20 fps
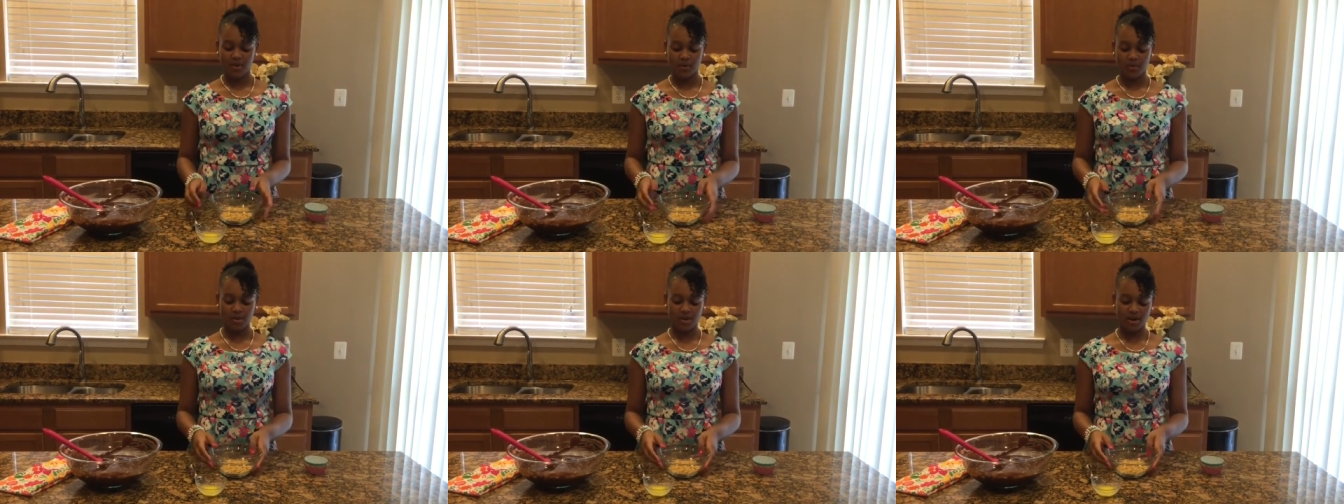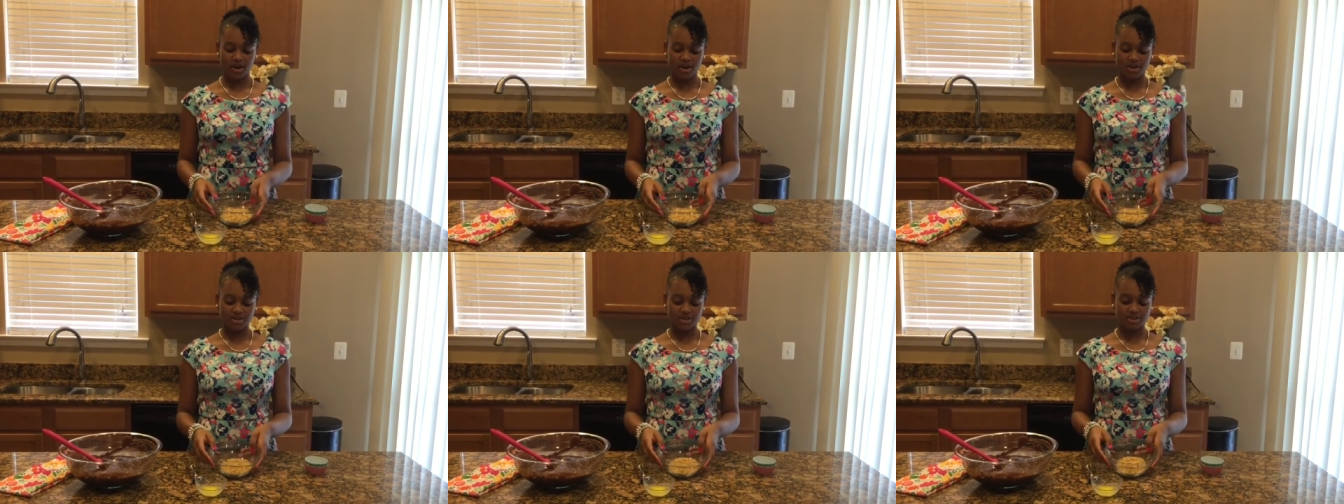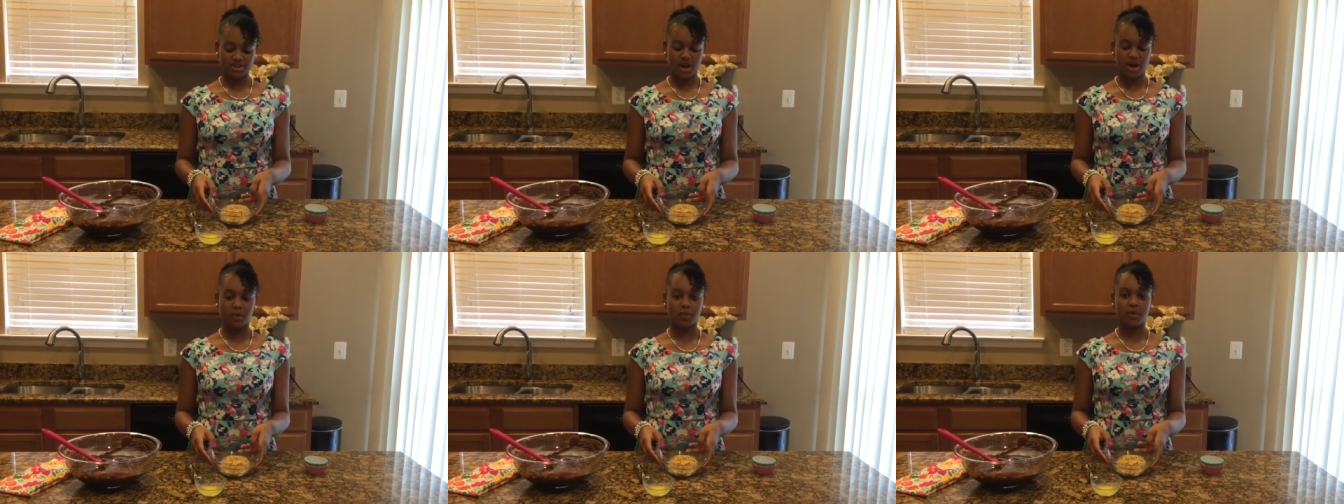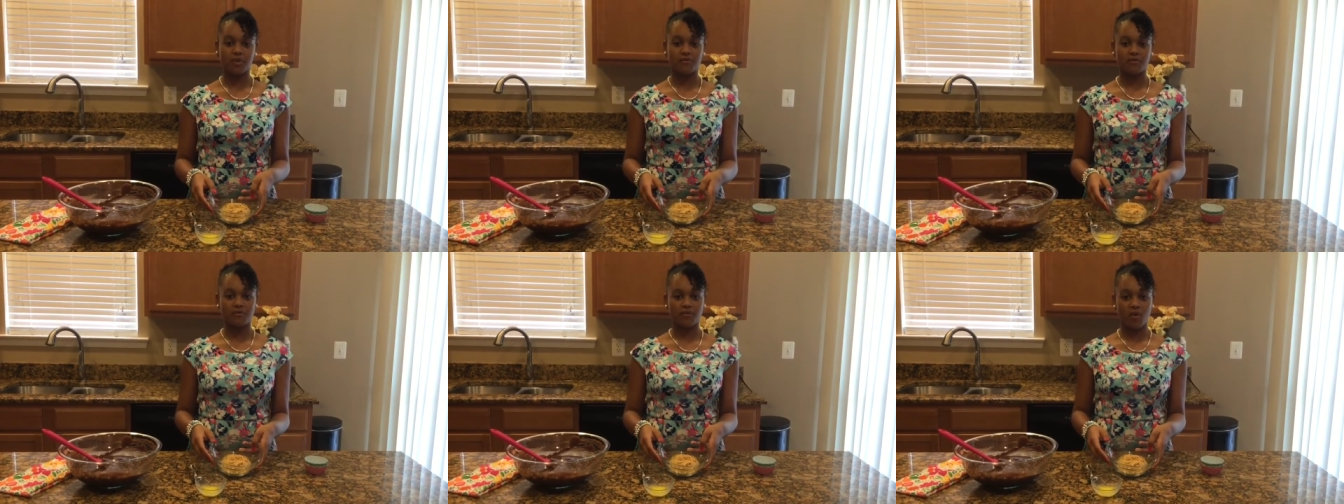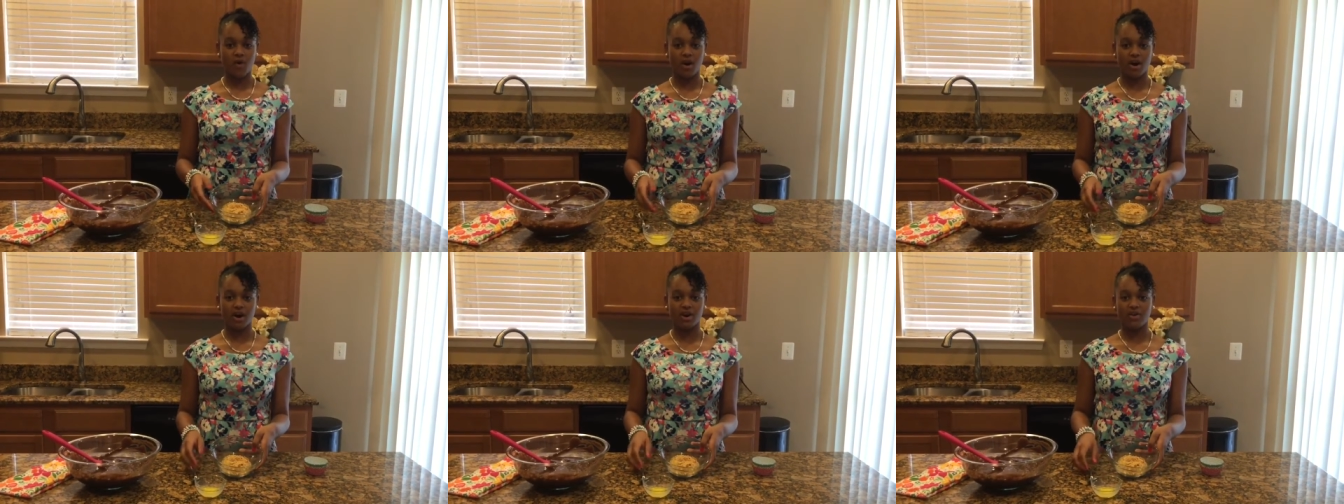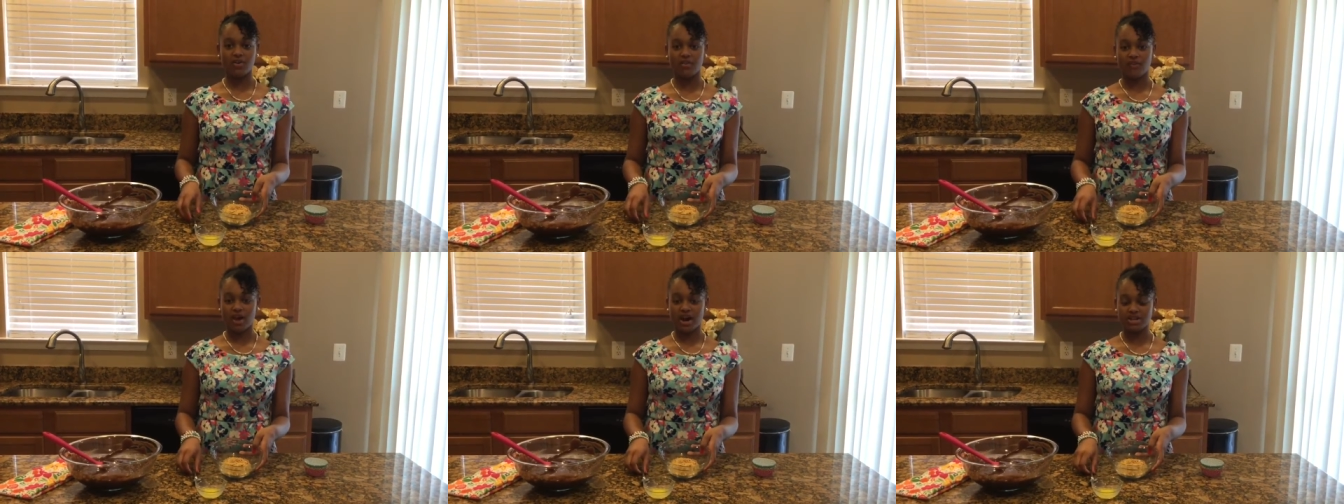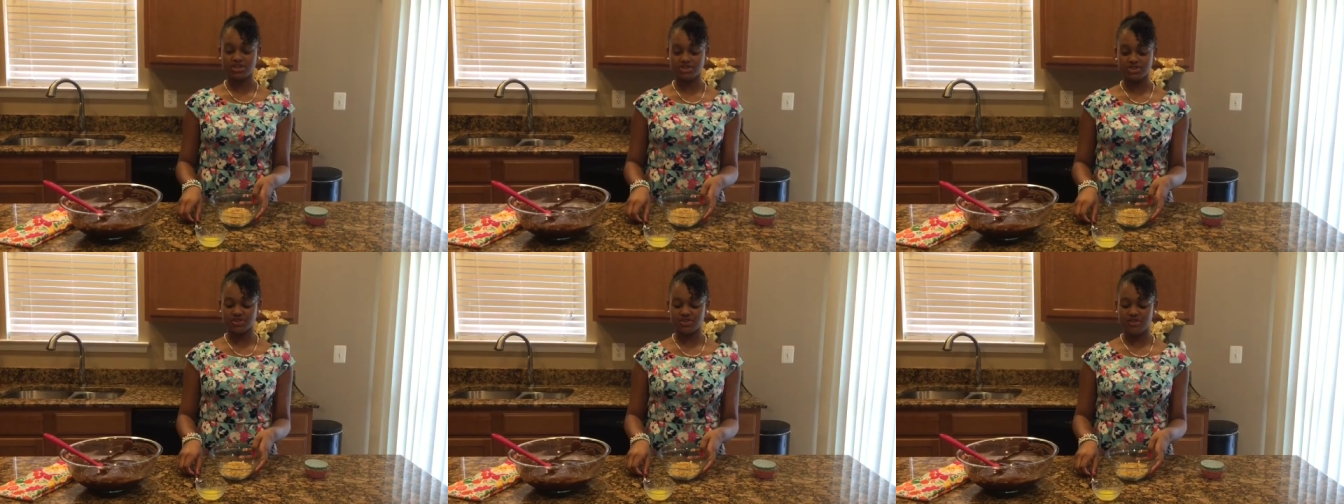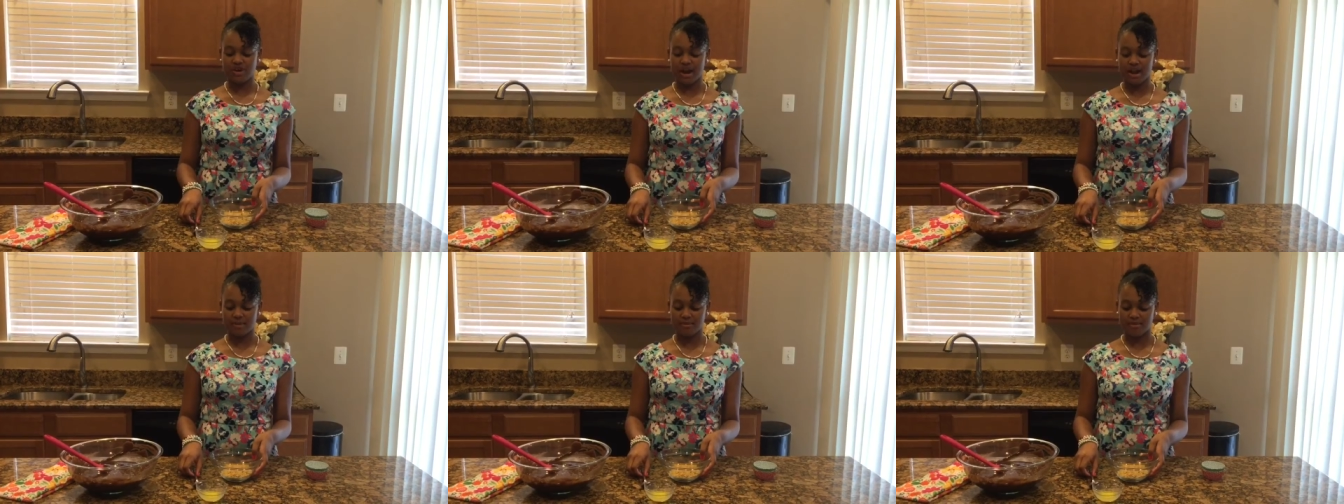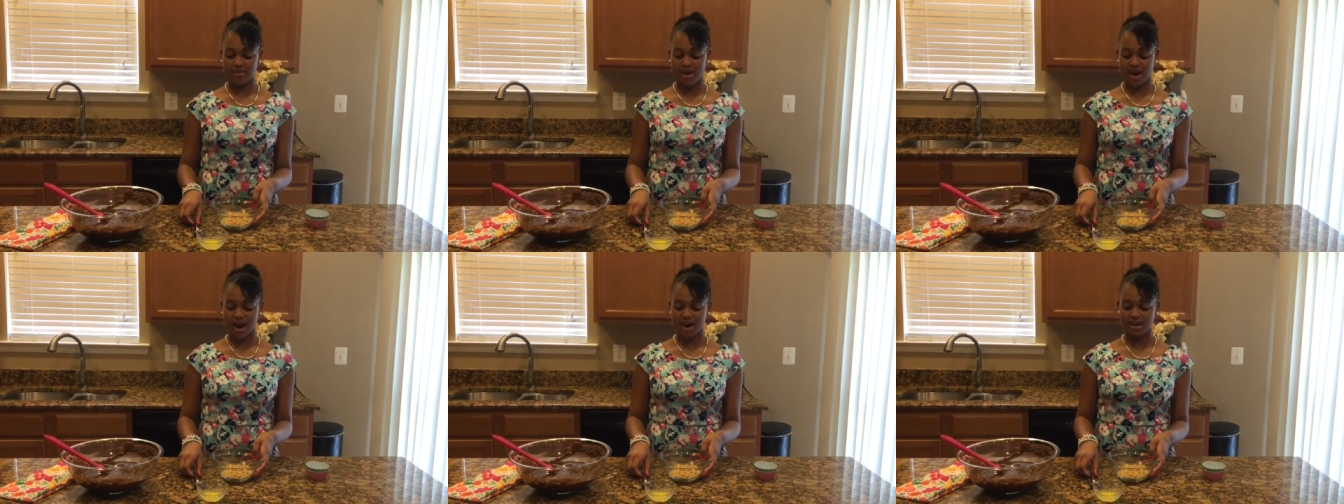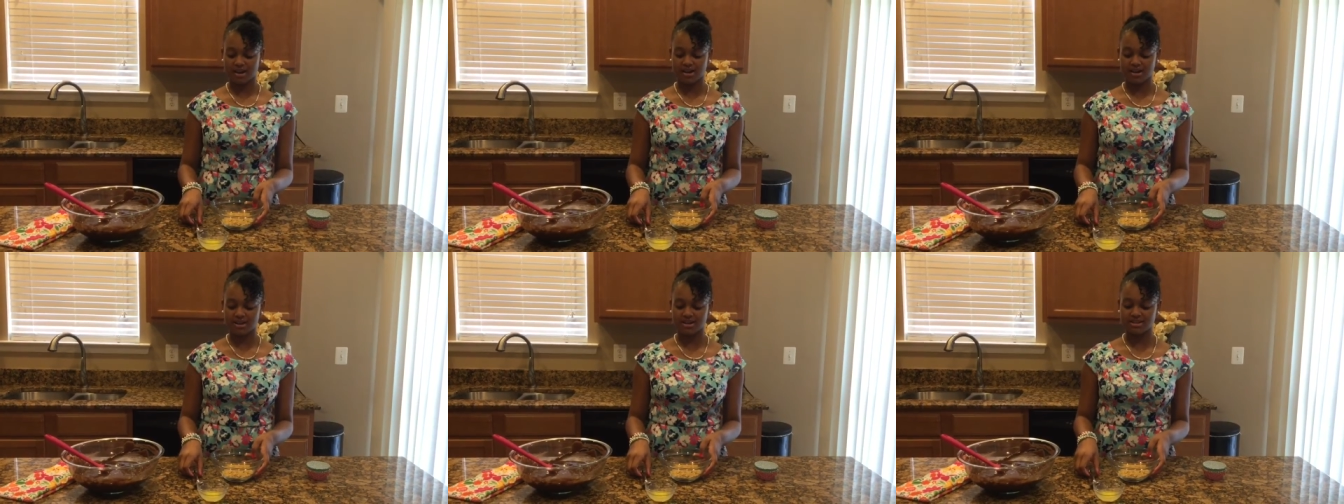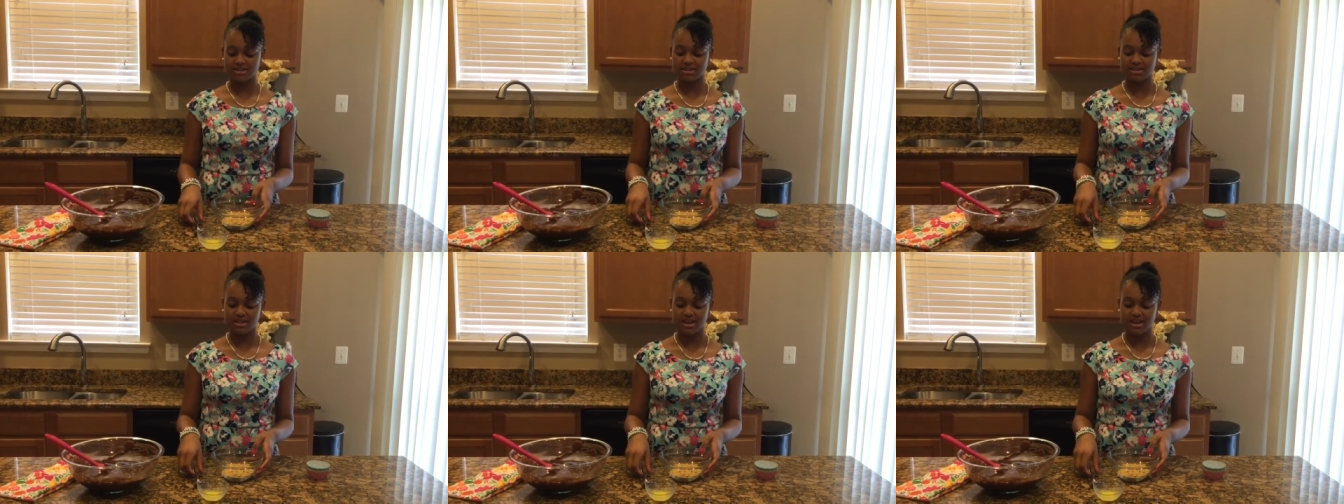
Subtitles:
We're going to start with 4 crushed graham crackers